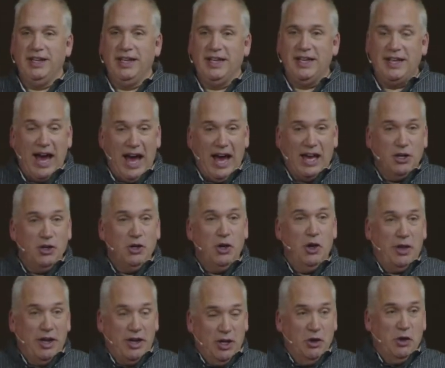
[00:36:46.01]
And God, you
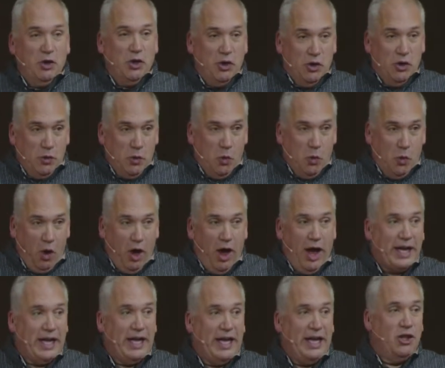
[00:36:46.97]
know that you're, you're
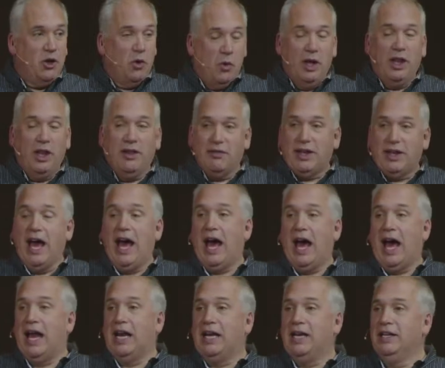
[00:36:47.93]
walking in the will of
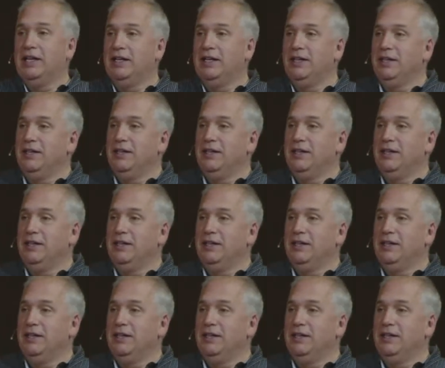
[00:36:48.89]
God,